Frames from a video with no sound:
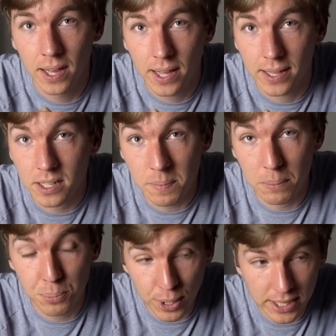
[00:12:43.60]
This is gonna
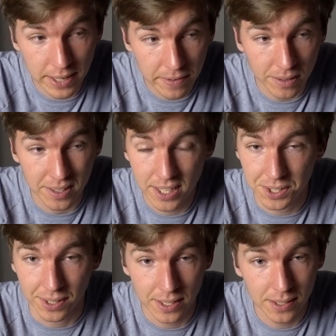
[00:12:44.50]
be a pretty difficult
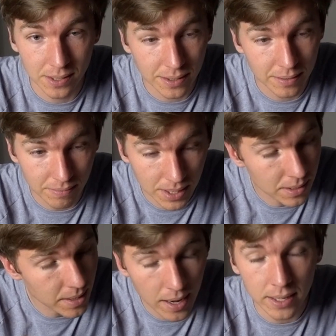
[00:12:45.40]
decision. This
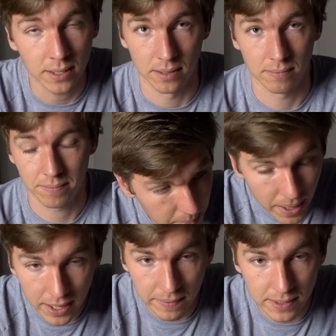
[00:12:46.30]
is not easy. I
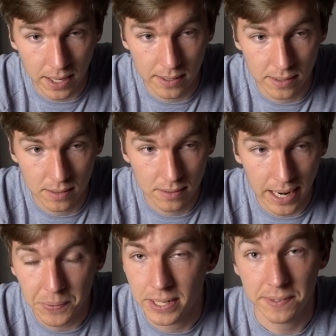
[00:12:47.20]
might even say this is
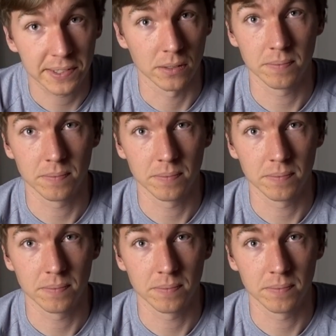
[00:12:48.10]
downright difficult.